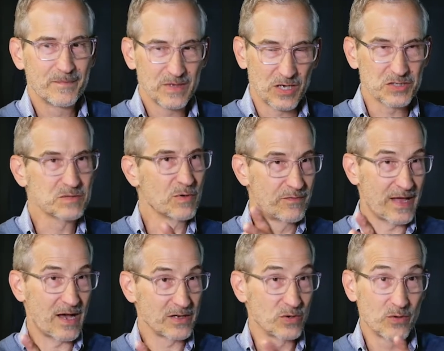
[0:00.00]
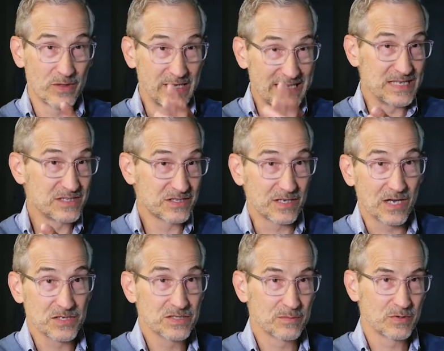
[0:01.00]
customer value or the needs that
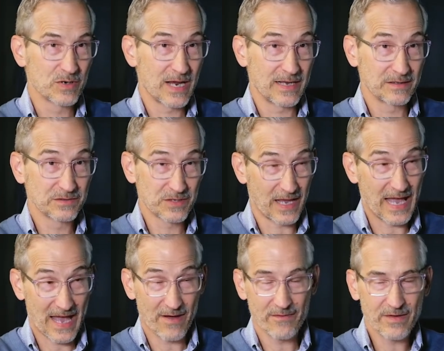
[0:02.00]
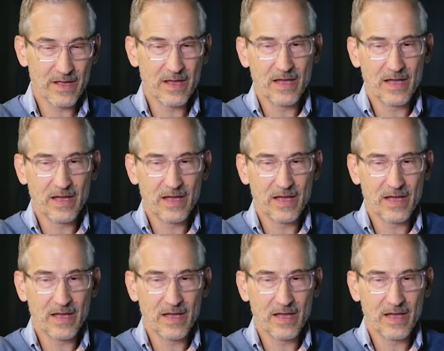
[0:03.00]
customers have.